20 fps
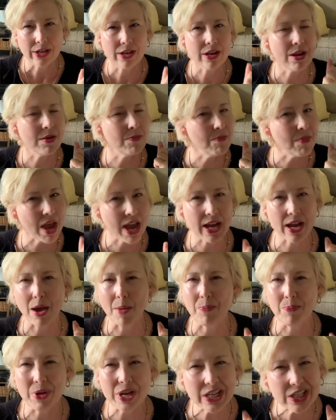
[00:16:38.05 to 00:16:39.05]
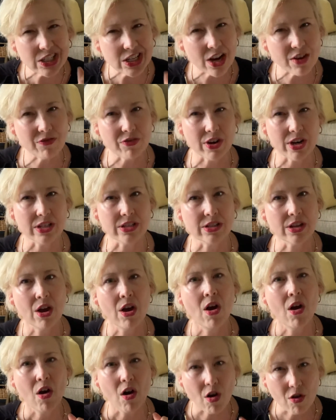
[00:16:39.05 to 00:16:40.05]
can make a big difference
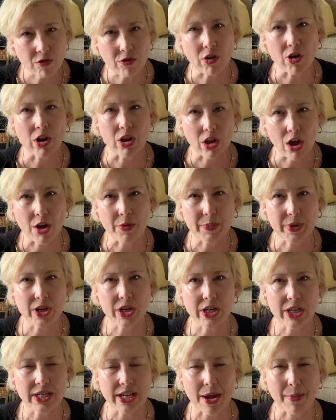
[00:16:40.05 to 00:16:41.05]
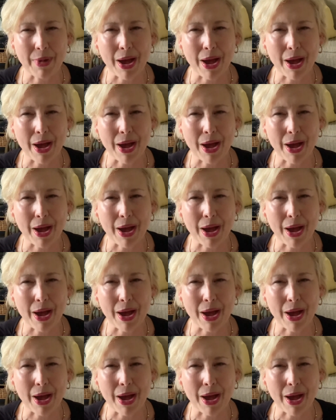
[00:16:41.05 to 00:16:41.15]
over a long period of time.